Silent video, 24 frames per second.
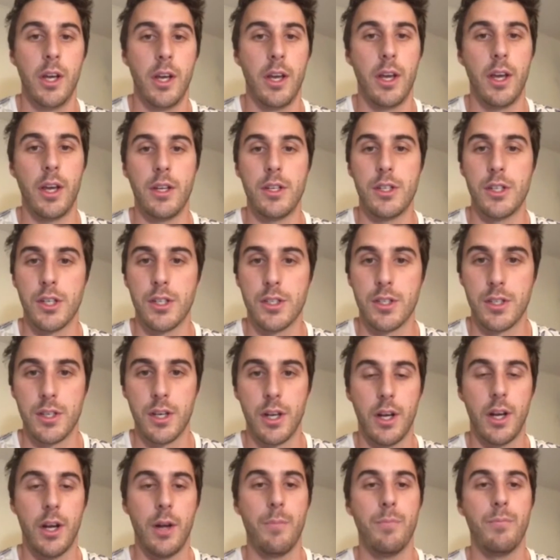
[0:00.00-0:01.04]
and just
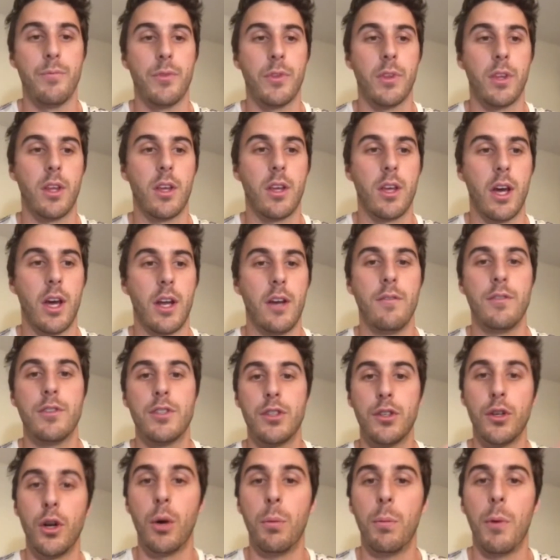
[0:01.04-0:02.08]
kind of
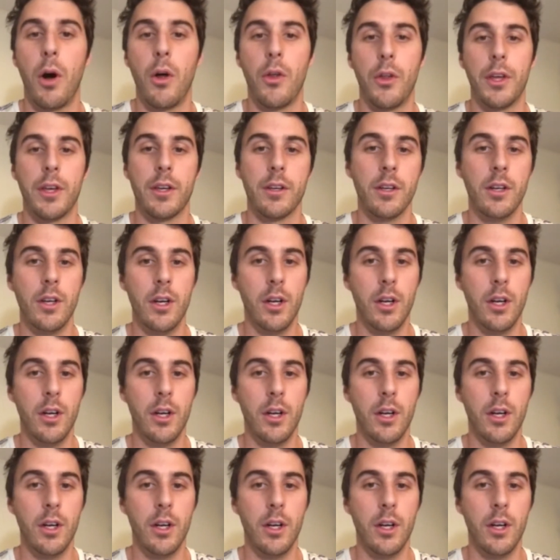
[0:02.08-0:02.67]
snowballing